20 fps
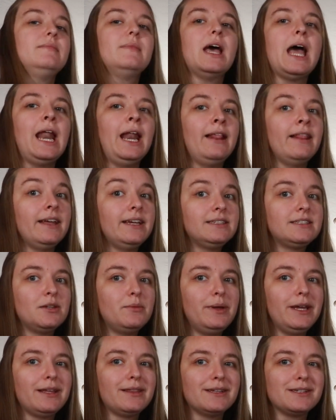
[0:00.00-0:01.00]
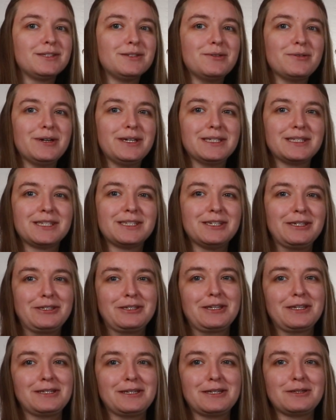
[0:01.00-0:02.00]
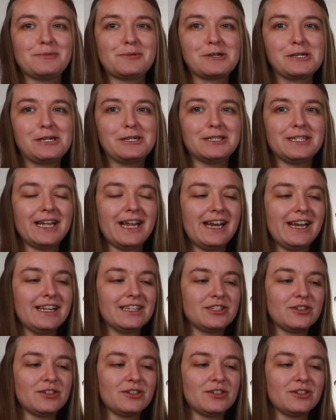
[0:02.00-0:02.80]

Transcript: And I like to make this noise just because it's more entertaining.